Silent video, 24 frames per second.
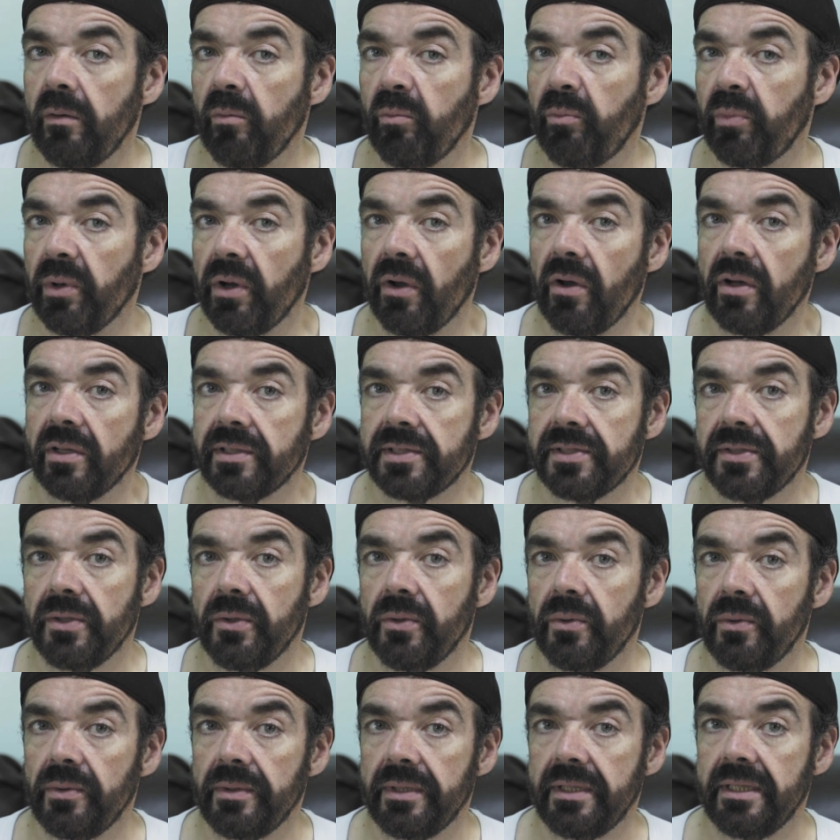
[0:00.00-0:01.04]
but
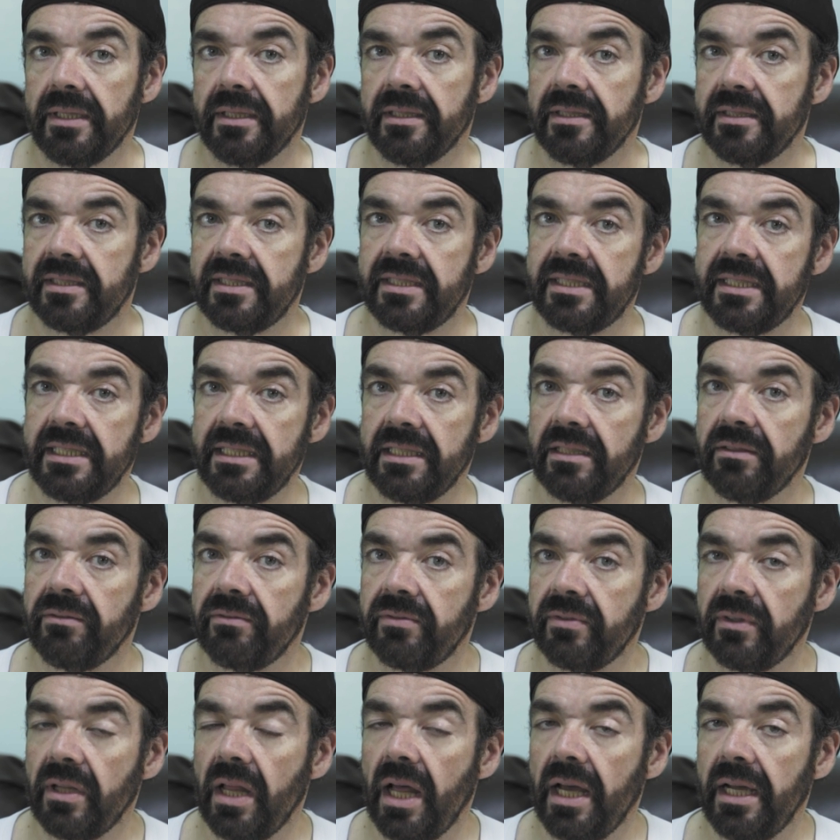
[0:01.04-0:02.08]
also the seed
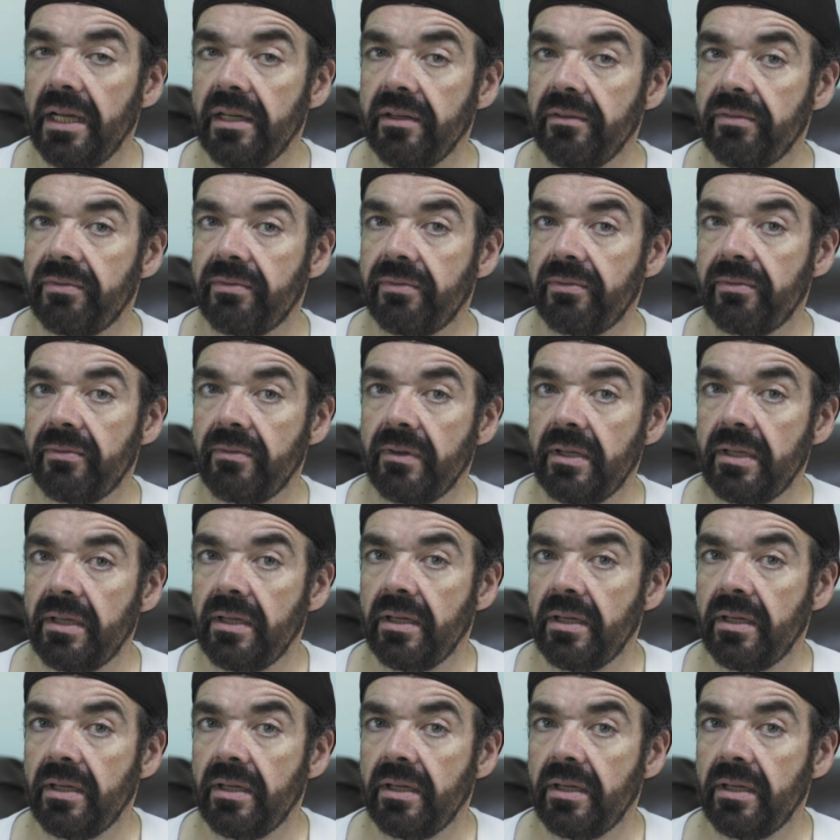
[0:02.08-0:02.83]
of life.